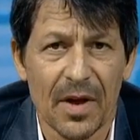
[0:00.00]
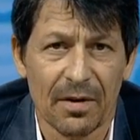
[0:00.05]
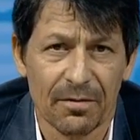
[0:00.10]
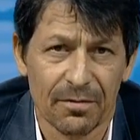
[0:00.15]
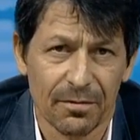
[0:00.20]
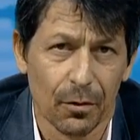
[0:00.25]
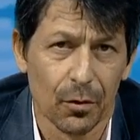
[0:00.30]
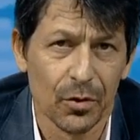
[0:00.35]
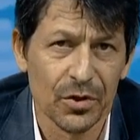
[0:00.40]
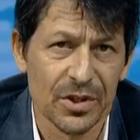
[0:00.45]

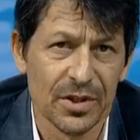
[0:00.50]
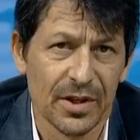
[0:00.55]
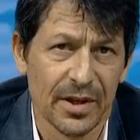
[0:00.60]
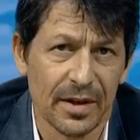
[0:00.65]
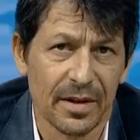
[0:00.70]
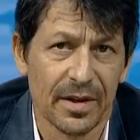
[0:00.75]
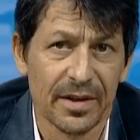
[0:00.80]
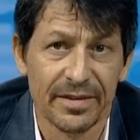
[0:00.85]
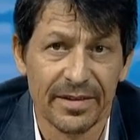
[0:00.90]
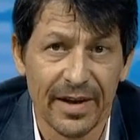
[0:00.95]

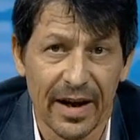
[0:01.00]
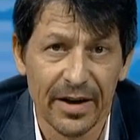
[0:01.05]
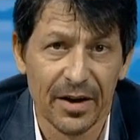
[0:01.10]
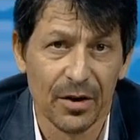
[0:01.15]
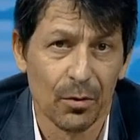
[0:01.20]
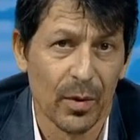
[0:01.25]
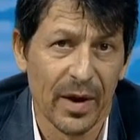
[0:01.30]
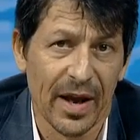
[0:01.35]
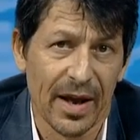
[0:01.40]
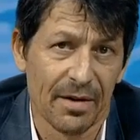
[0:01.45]
Unfortunately, the
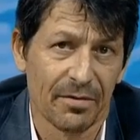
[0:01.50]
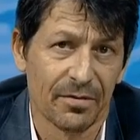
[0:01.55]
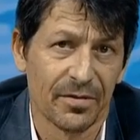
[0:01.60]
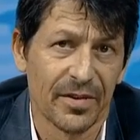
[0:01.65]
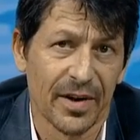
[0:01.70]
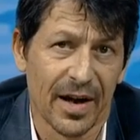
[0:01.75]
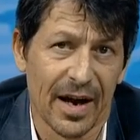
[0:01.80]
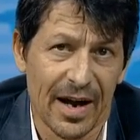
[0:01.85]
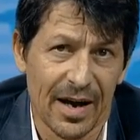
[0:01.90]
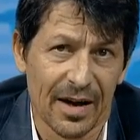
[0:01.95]
data we have
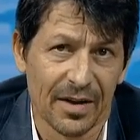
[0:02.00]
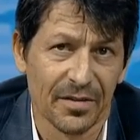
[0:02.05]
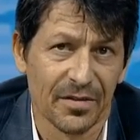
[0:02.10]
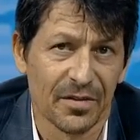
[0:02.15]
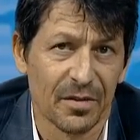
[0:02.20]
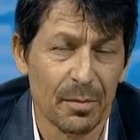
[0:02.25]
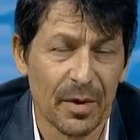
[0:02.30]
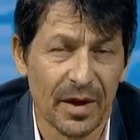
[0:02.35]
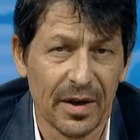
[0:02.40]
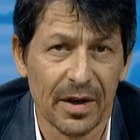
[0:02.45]
to
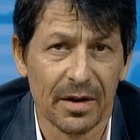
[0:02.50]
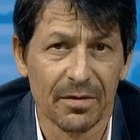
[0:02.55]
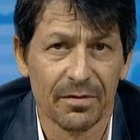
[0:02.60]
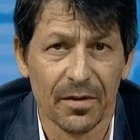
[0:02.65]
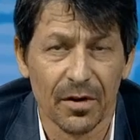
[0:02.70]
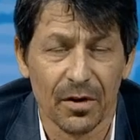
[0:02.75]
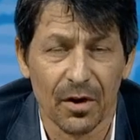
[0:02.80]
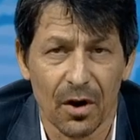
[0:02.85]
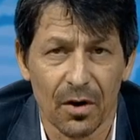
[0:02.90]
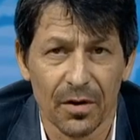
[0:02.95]
answer many
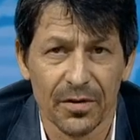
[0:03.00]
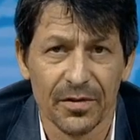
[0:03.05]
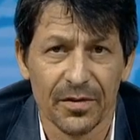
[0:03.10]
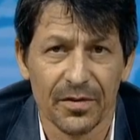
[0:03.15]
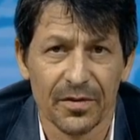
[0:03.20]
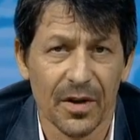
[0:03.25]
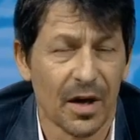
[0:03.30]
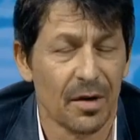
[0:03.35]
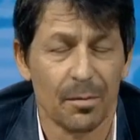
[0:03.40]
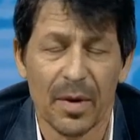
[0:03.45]
of
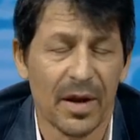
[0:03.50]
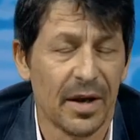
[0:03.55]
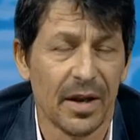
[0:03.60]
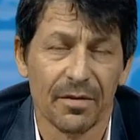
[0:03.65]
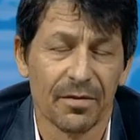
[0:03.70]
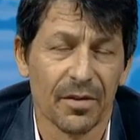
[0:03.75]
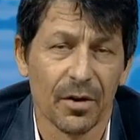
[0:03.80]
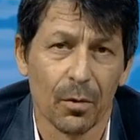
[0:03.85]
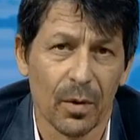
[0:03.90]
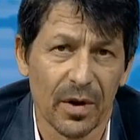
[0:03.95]

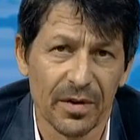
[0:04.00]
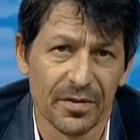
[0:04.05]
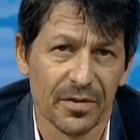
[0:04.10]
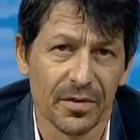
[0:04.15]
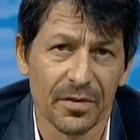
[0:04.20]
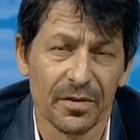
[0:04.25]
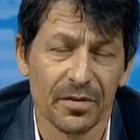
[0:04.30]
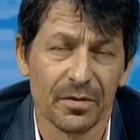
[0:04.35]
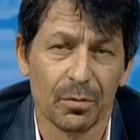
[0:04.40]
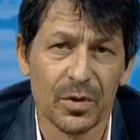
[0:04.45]
the
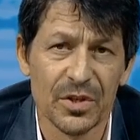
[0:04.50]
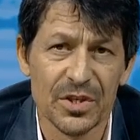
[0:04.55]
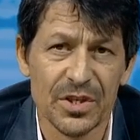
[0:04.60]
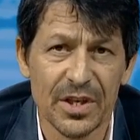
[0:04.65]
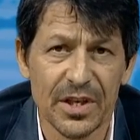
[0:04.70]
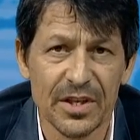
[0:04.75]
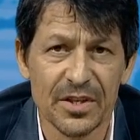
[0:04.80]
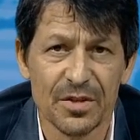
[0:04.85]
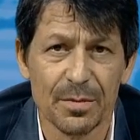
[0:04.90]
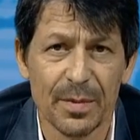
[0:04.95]
questions which
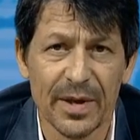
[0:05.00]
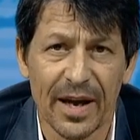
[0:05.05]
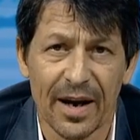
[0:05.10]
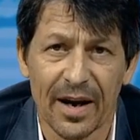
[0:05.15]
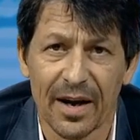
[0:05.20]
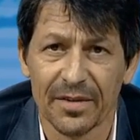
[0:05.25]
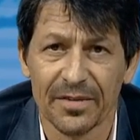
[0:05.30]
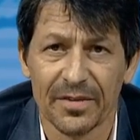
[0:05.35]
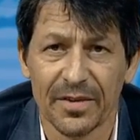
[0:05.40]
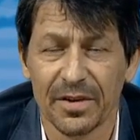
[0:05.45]
need to be
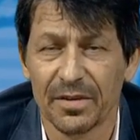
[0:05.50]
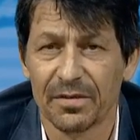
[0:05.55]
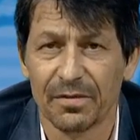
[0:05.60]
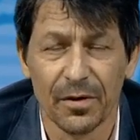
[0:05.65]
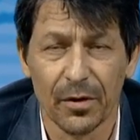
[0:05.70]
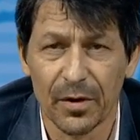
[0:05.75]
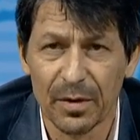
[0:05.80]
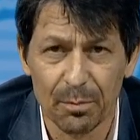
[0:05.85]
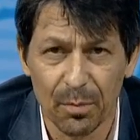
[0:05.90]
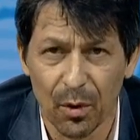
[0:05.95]
asked is
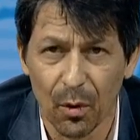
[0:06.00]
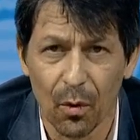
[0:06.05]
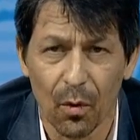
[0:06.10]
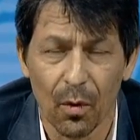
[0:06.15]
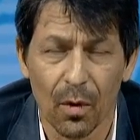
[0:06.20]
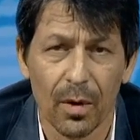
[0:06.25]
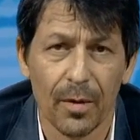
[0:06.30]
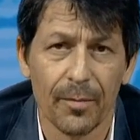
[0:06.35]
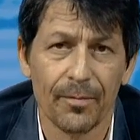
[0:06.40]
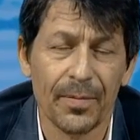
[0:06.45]
very
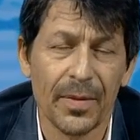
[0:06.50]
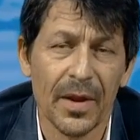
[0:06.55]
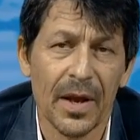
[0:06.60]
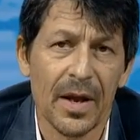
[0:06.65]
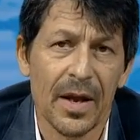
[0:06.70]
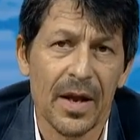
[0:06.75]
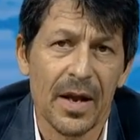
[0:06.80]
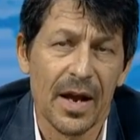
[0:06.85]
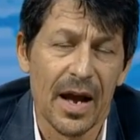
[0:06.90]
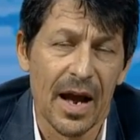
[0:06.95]
poor.
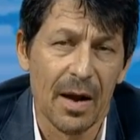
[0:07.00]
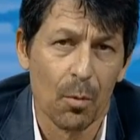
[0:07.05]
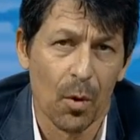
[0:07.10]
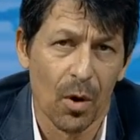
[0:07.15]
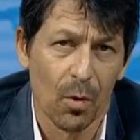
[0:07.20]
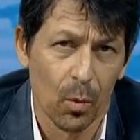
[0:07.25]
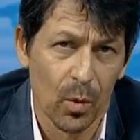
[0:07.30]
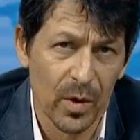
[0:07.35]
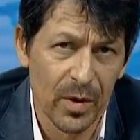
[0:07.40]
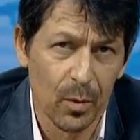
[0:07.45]
And
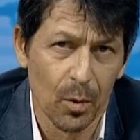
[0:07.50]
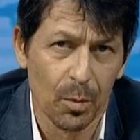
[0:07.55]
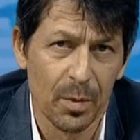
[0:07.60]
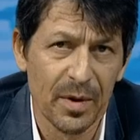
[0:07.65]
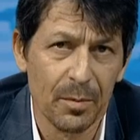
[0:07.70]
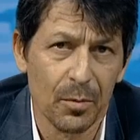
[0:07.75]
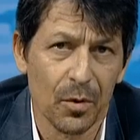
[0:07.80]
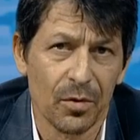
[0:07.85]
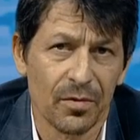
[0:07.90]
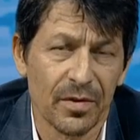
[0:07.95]
what we will
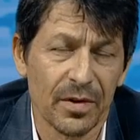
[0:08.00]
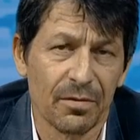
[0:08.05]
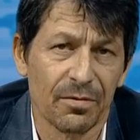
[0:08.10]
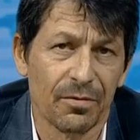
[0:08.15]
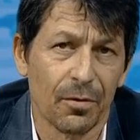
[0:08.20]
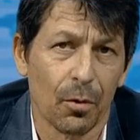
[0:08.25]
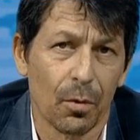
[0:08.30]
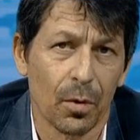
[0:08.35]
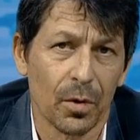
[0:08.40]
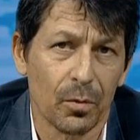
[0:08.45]
be moving
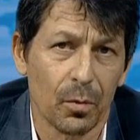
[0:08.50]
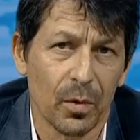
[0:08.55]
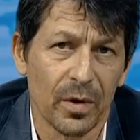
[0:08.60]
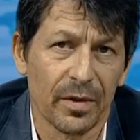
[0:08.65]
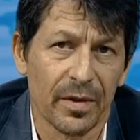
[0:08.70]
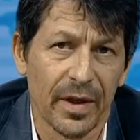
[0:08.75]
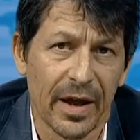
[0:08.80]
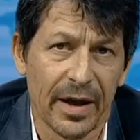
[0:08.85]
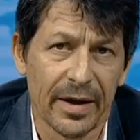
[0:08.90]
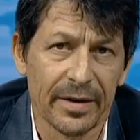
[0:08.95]
forward
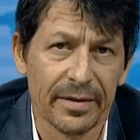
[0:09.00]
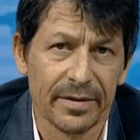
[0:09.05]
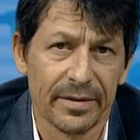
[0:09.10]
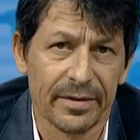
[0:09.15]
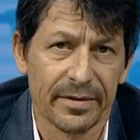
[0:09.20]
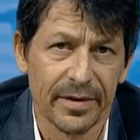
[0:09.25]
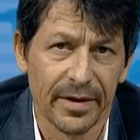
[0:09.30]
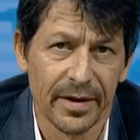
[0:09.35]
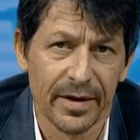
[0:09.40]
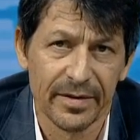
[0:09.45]
with at
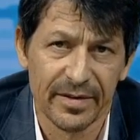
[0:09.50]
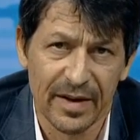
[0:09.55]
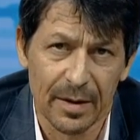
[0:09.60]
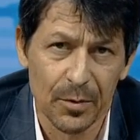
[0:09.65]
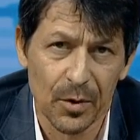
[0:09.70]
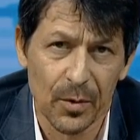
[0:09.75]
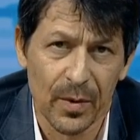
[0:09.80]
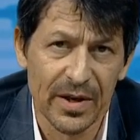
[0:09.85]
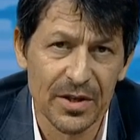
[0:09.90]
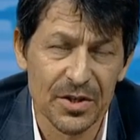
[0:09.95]

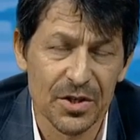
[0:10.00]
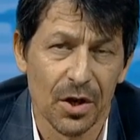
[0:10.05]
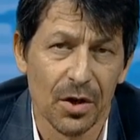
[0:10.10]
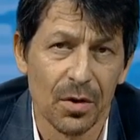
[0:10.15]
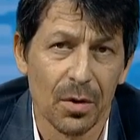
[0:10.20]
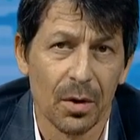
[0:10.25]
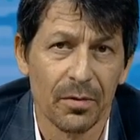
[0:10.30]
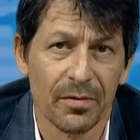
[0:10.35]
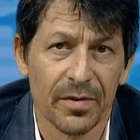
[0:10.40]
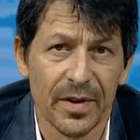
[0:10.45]
WHO
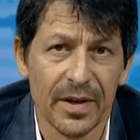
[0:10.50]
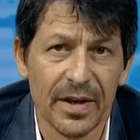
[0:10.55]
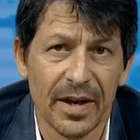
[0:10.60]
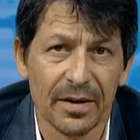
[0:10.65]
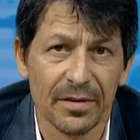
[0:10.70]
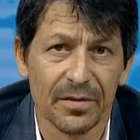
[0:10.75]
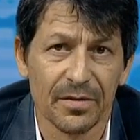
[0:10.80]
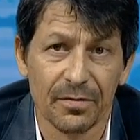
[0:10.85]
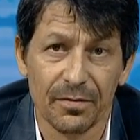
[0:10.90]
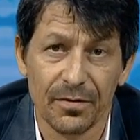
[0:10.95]
over the
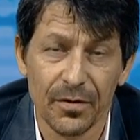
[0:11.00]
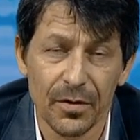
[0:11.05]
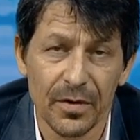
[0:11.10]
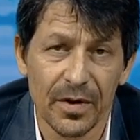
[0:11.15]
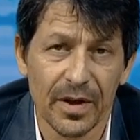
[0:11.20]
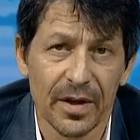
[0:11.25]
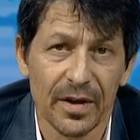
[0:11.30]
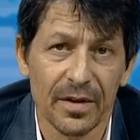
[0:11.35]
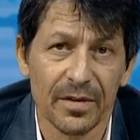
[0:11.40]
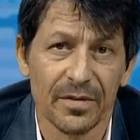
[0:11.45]
next few
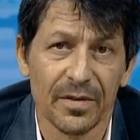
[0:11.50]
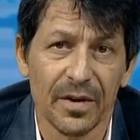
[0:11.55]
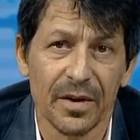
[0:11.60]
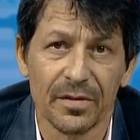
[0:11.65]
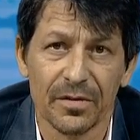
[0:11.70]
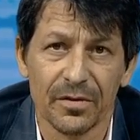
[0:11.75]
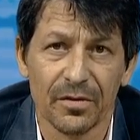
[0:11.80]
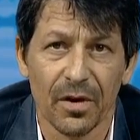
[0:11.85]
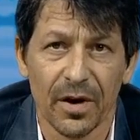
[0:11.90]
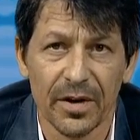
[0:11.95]
years
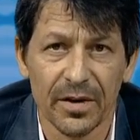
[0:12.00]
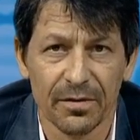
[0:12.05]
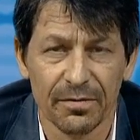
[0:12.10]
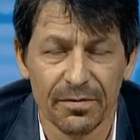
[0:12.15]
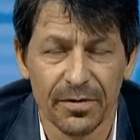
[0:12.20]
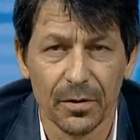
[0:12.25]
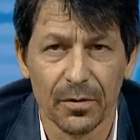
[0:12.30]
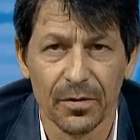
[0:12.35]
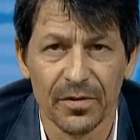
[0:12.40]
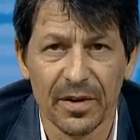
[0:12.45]
is trying to
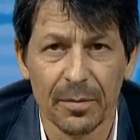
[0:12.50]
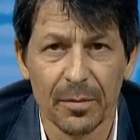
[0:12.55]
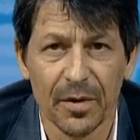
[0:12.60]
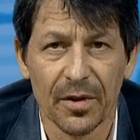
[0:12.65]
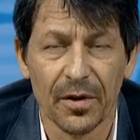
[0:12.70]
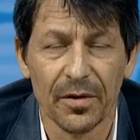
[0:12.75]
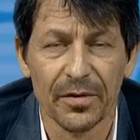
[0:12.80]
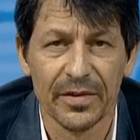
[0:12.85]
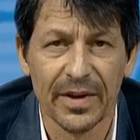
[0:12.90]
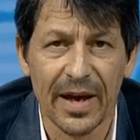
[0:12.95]
fill some of
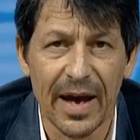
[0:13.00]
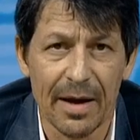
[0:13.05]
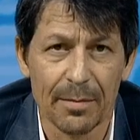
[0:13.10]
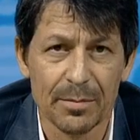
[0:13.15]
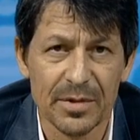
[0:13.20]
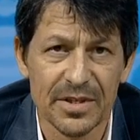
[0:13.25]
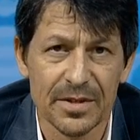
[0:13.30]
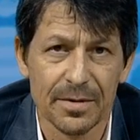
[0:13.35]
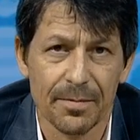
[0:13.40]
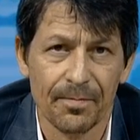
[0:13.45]
those
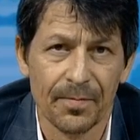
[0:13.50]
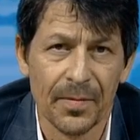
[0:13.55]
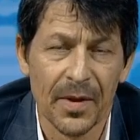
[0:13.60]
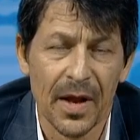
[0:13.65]
gaps.